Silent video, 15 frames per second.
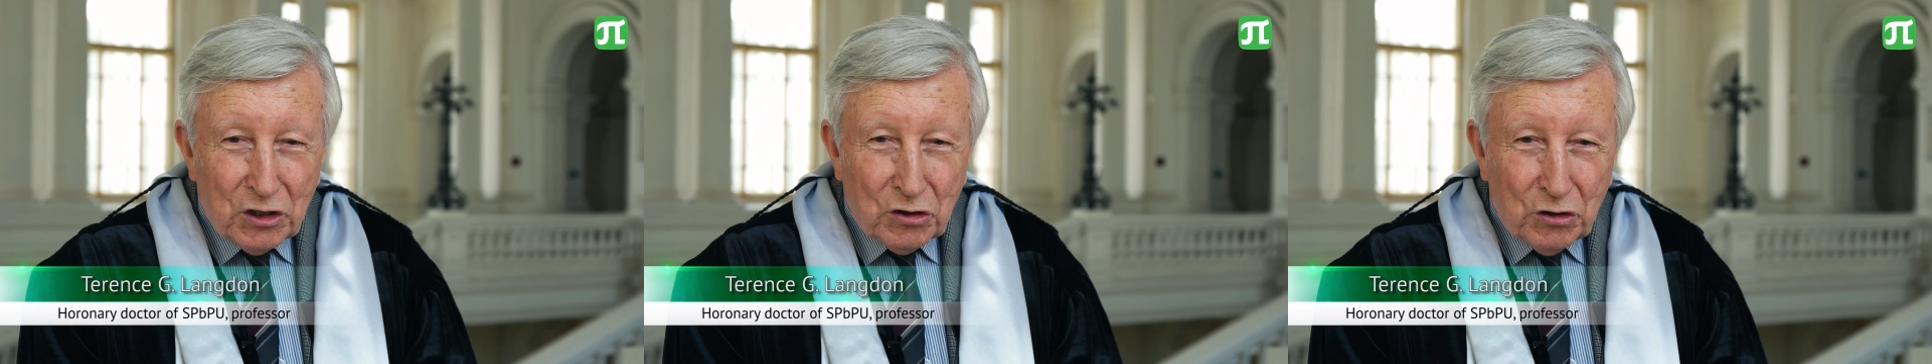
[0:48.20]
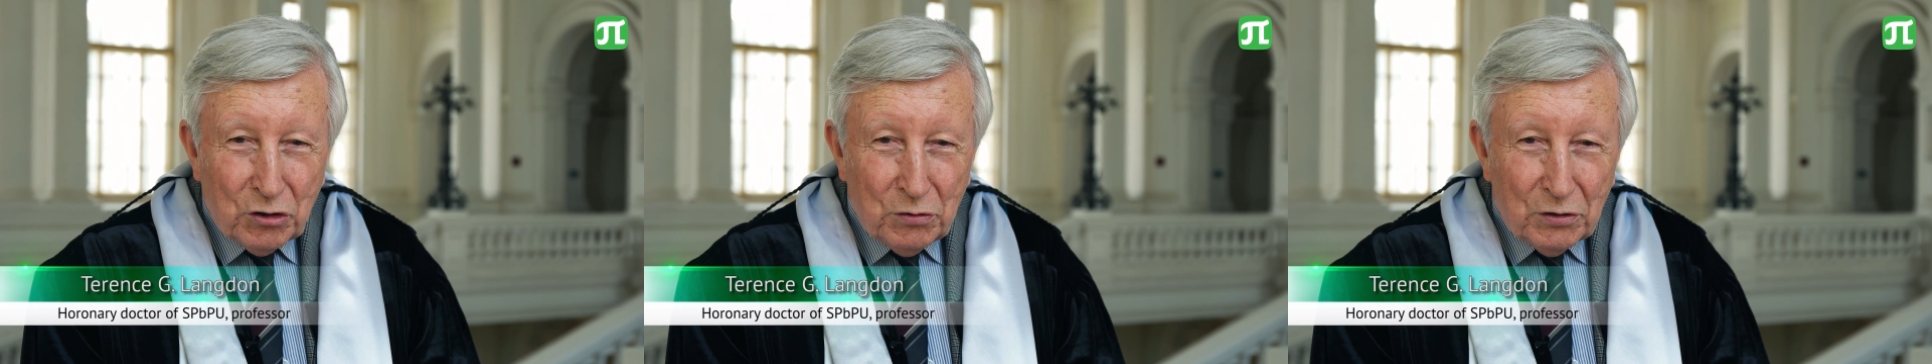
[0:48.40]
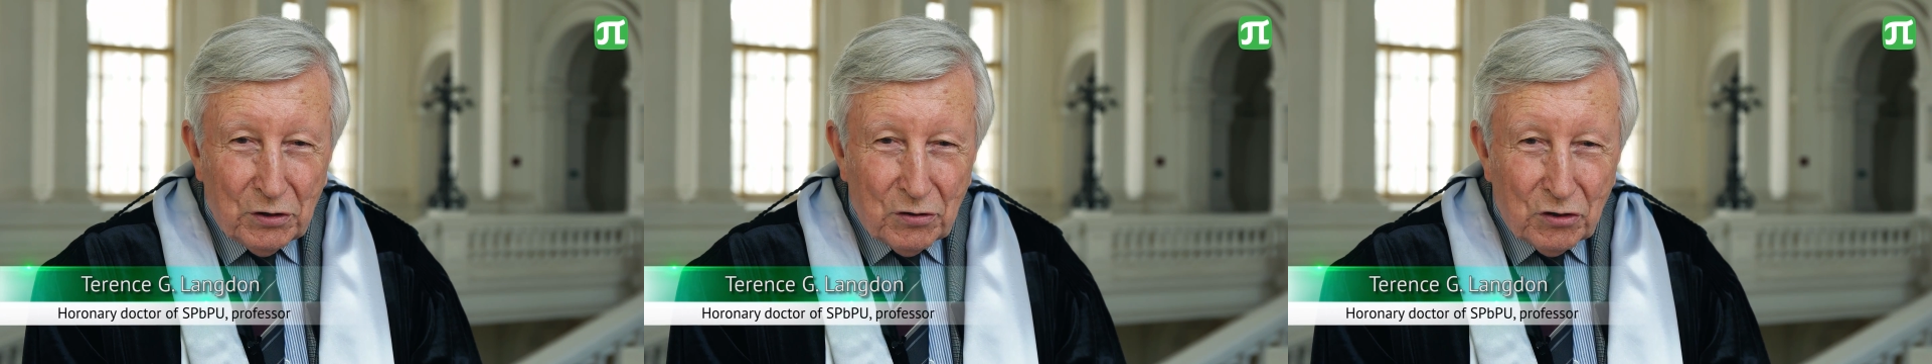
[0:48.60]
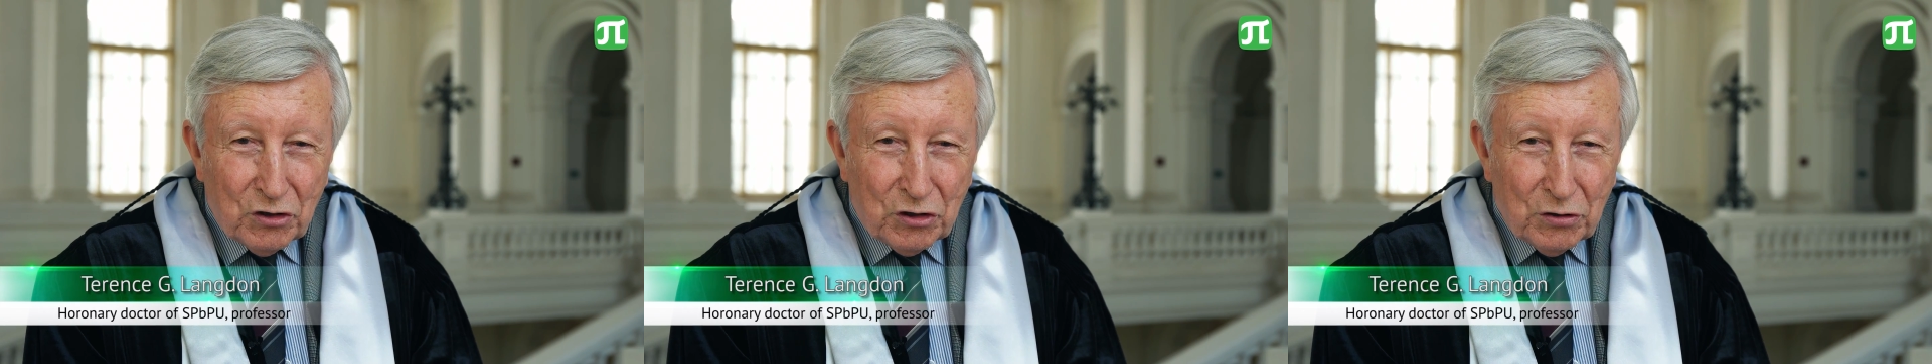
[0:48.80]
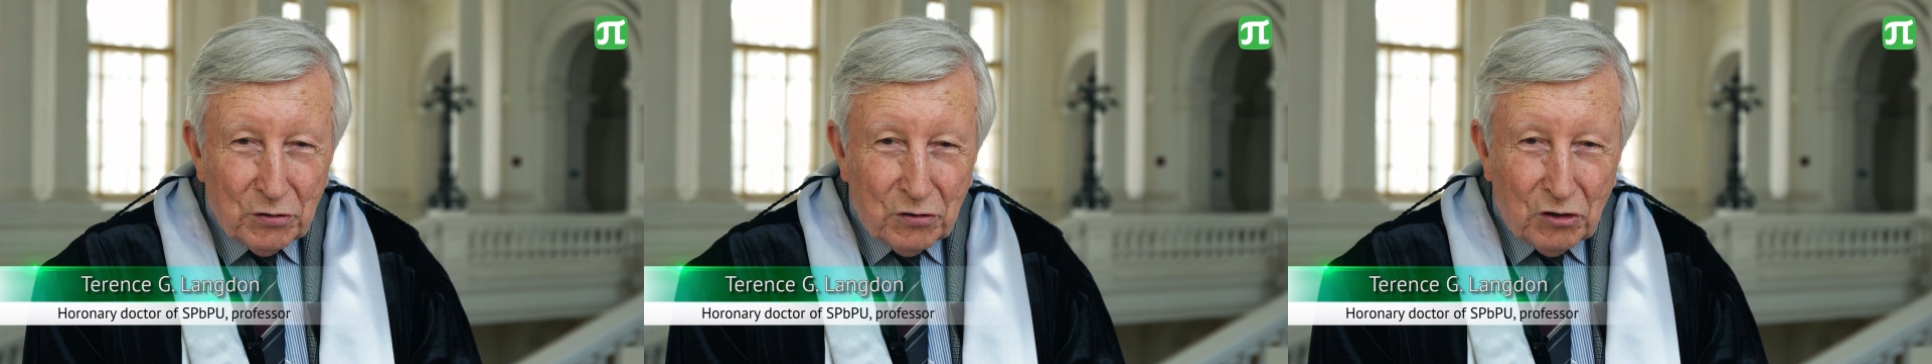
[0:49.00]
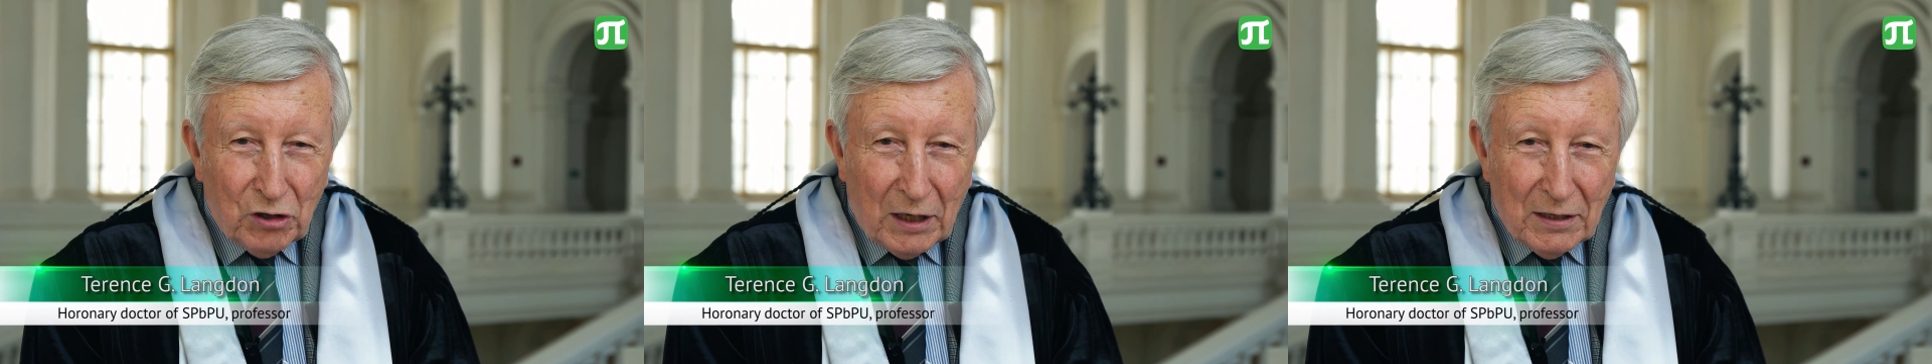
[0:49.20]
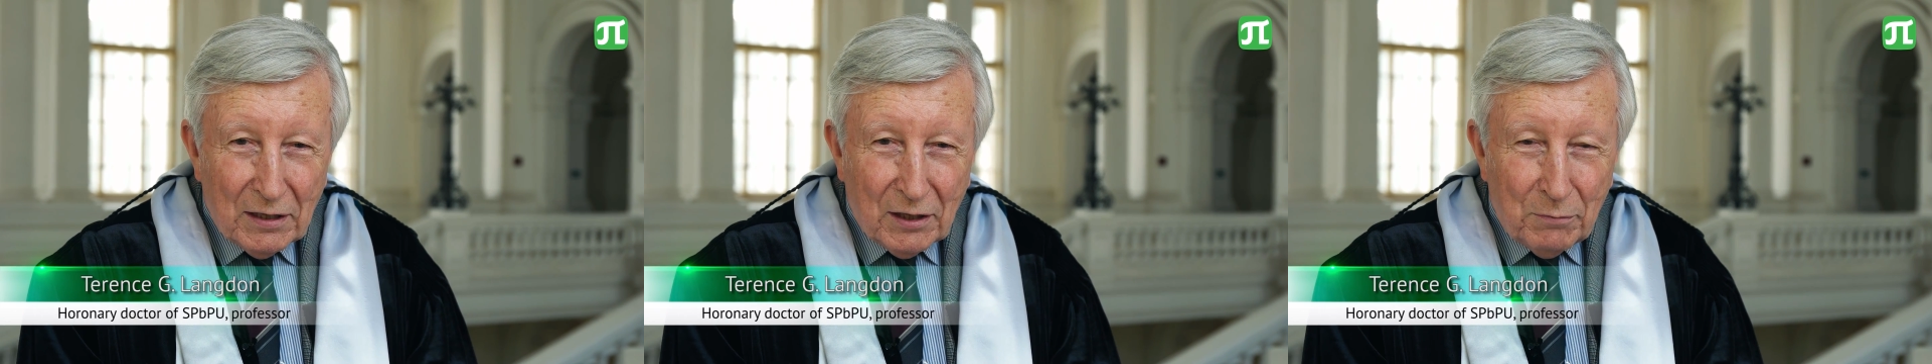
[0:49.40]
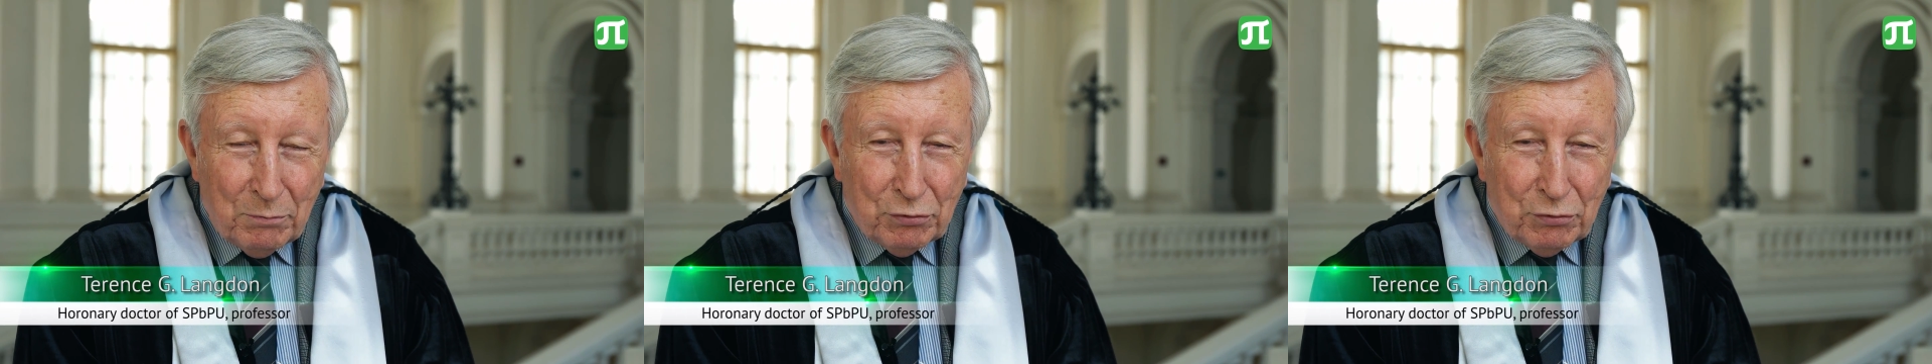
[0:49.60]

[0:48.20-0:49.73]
students should take a